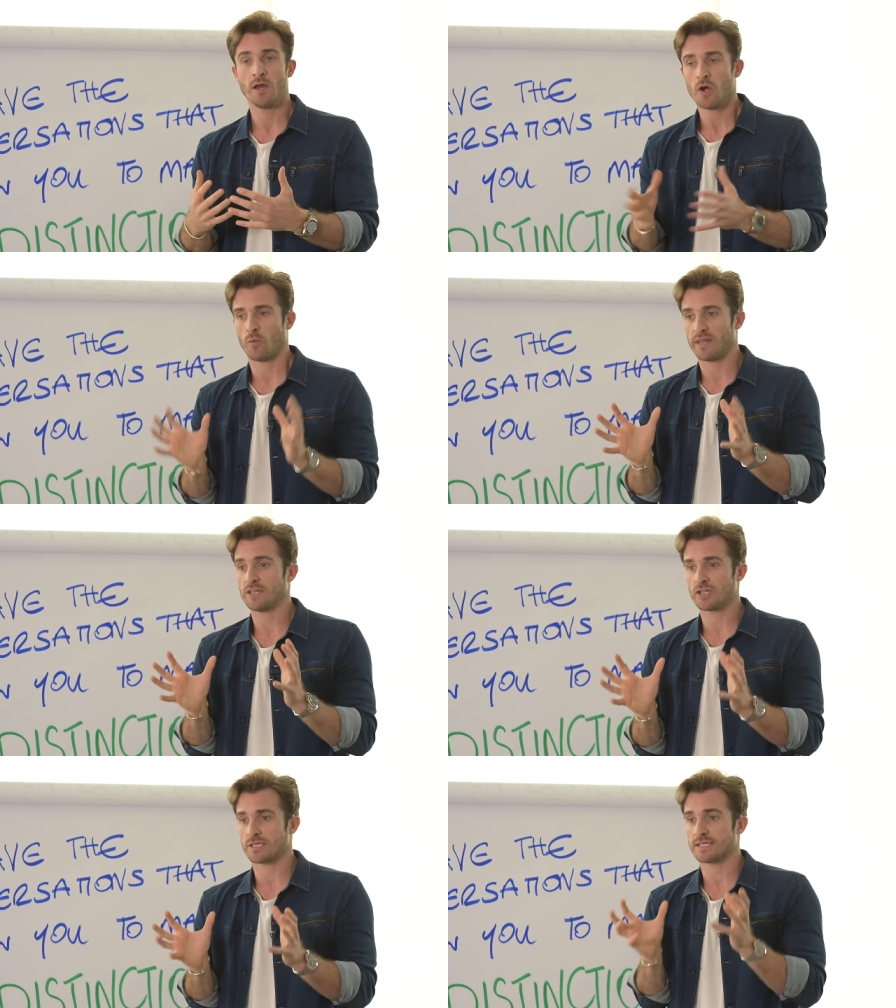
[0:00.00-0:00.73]
where they
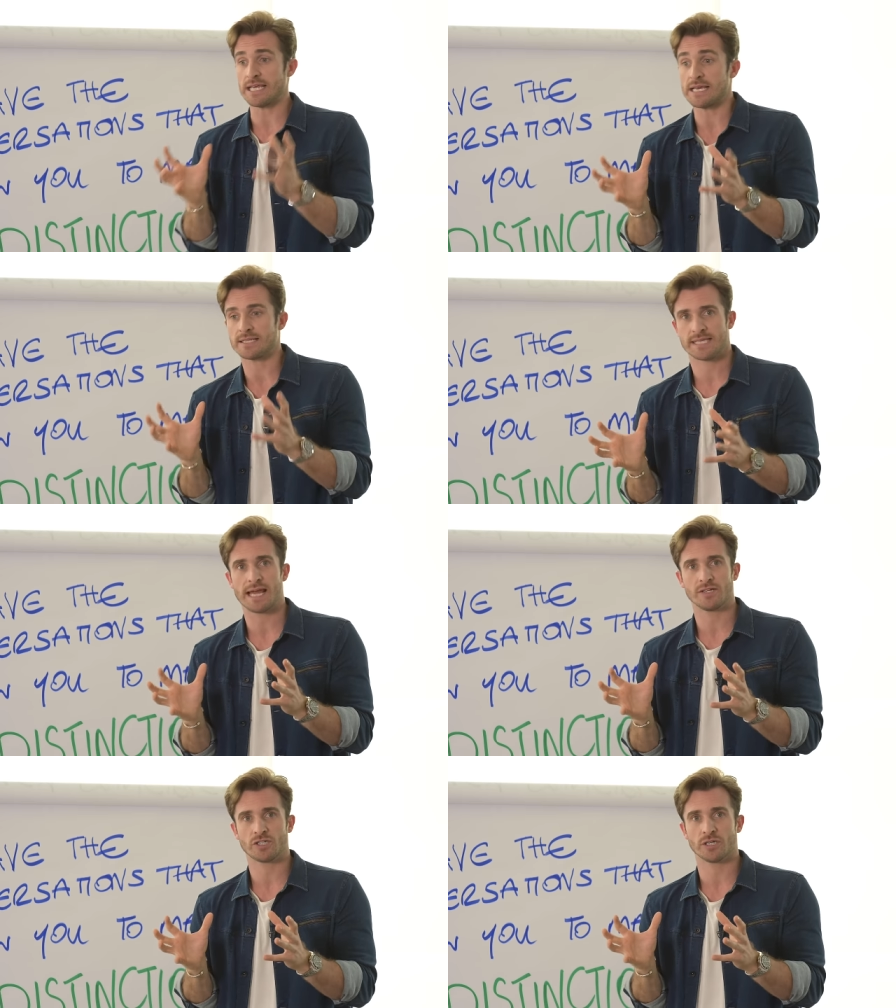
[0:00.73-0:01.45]
just see
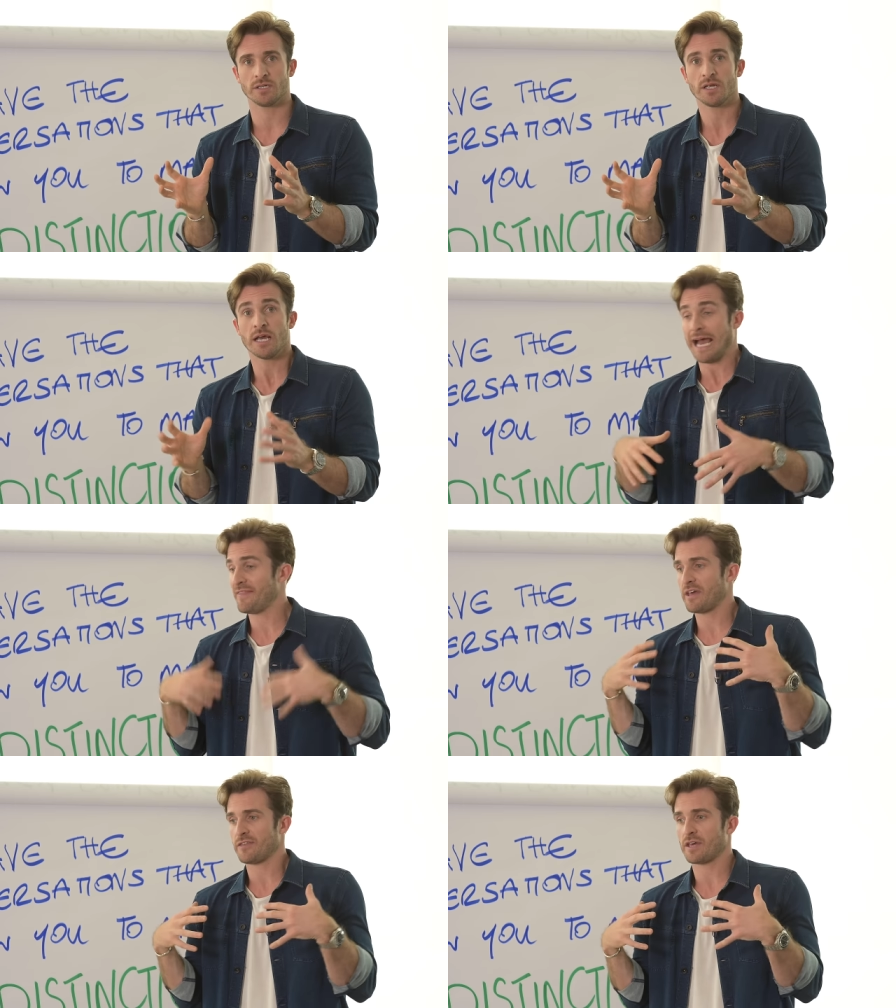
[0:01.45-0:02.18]
attention
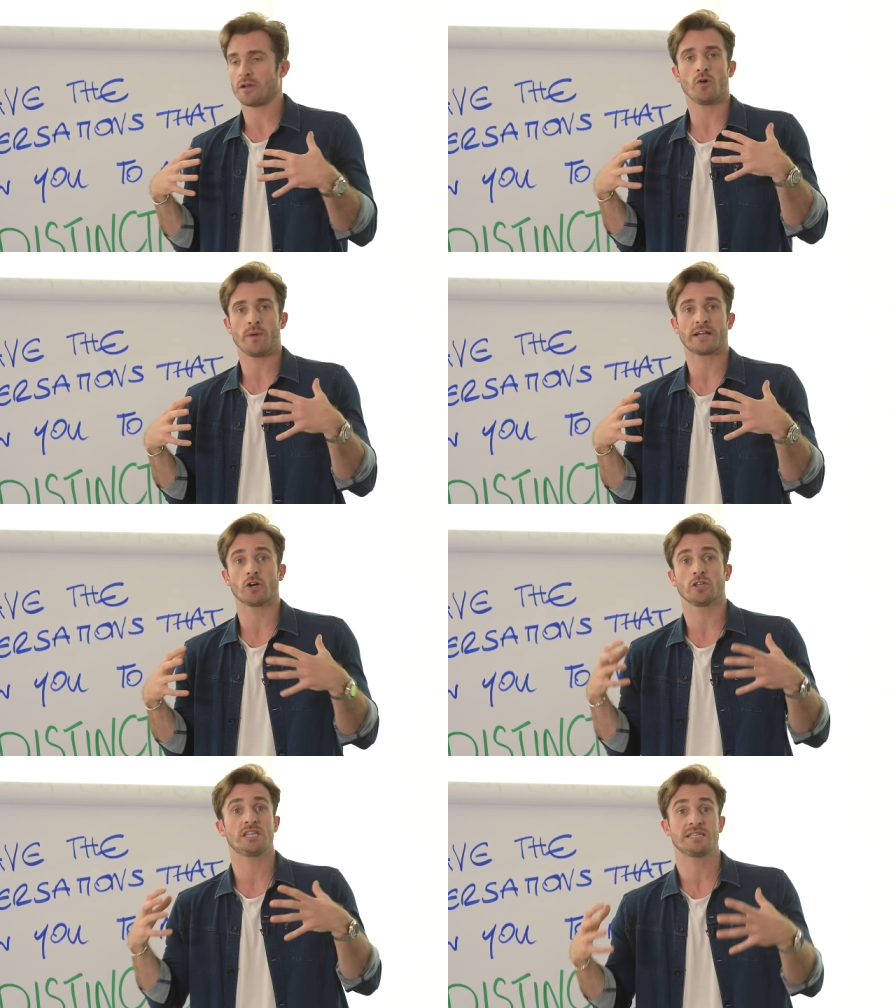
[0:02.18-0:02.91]
and they think, oh my
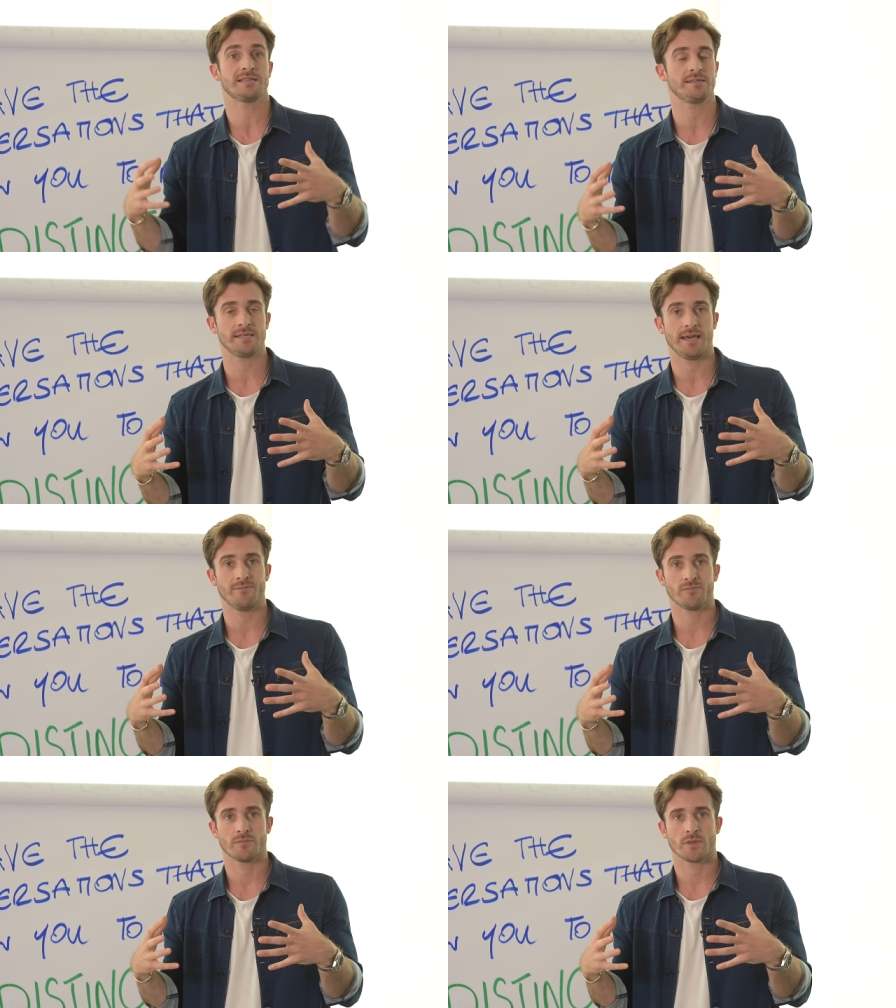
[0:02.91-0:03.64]
God, this is it.